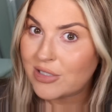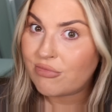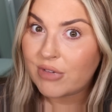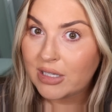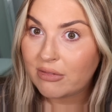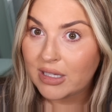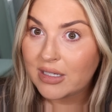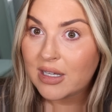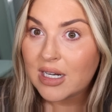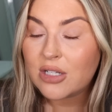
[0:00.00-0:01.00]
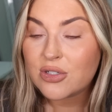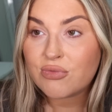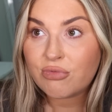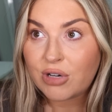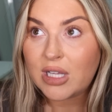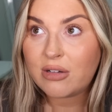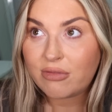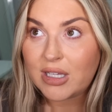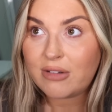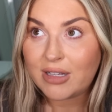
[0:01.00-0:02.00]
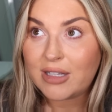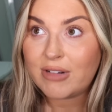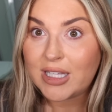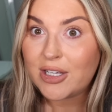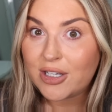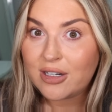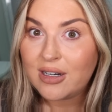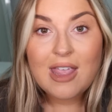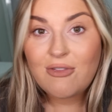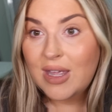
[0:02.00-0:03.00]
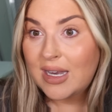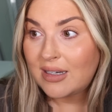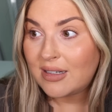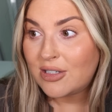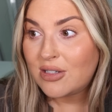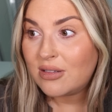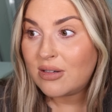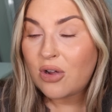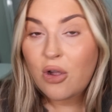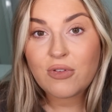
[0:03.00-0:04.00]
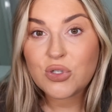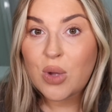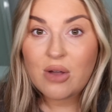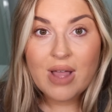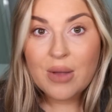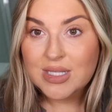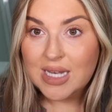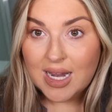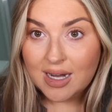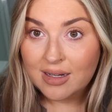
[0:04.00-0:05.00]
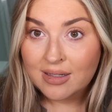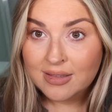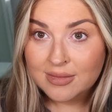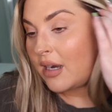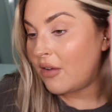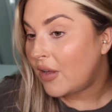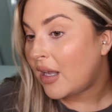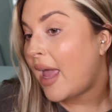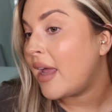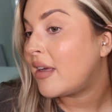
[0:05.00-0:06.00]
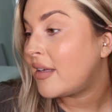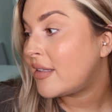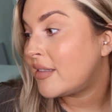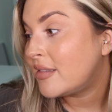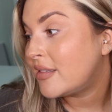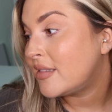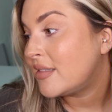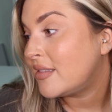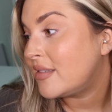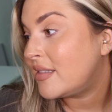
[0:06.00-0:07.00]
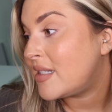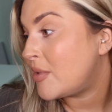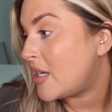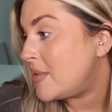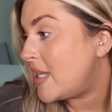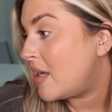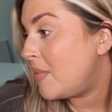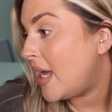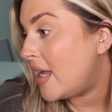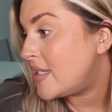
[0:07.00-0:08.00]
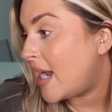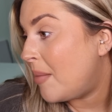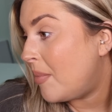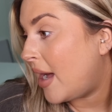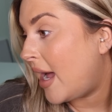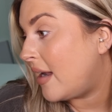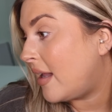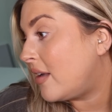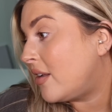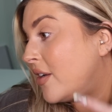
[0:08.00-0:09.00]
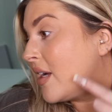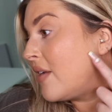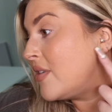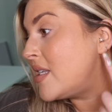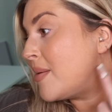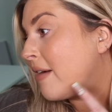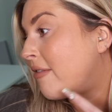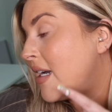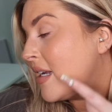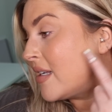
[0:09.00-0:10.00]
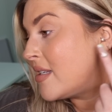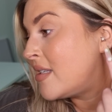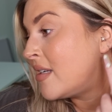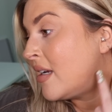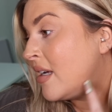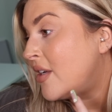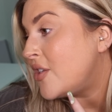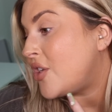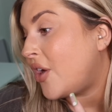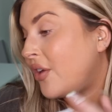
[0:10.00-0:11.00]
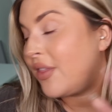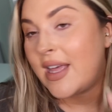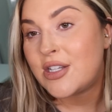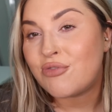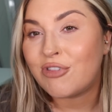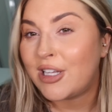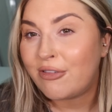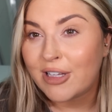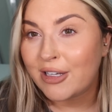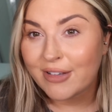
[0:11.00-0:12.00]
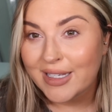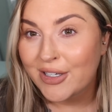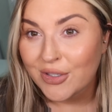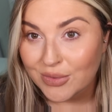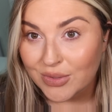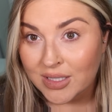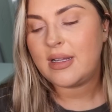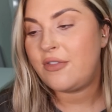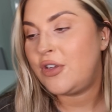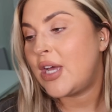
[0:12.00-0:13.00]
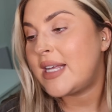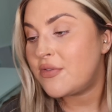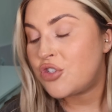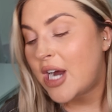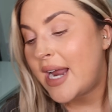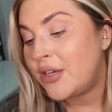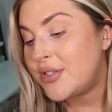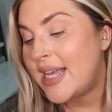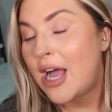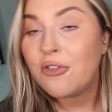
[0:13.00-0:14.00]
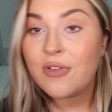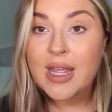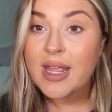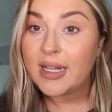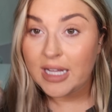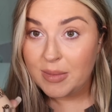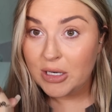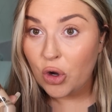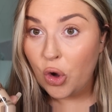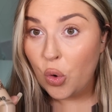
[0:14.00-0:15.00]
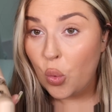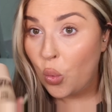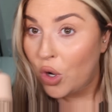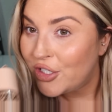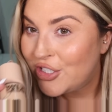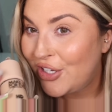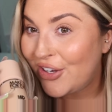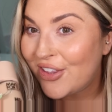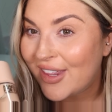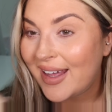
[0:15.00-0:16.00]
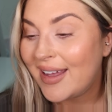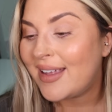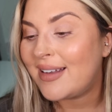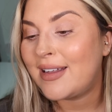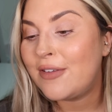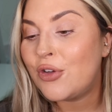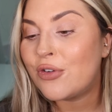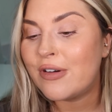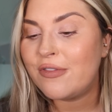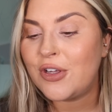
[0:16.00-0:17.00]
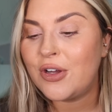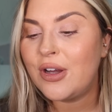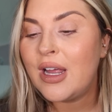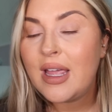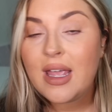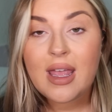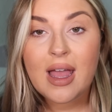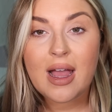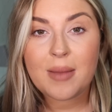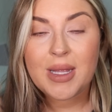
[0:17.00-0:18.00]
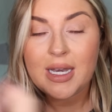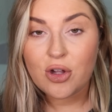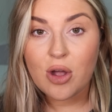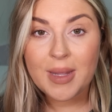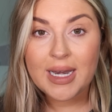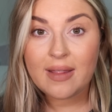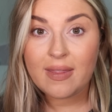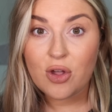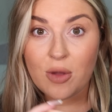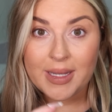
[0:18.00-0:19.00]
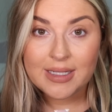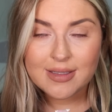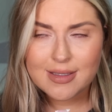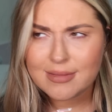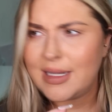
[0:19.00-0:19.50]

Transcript: is really, really good. It looks really, really, really, really good, even over 12 hours later. And I feel like sometimes that can be hard to come by. Like, look, you can't even see my redness. So that's really, really, really cool. If you guys have tried it yourself, let me know what you think. Leave your review in a comment in the comments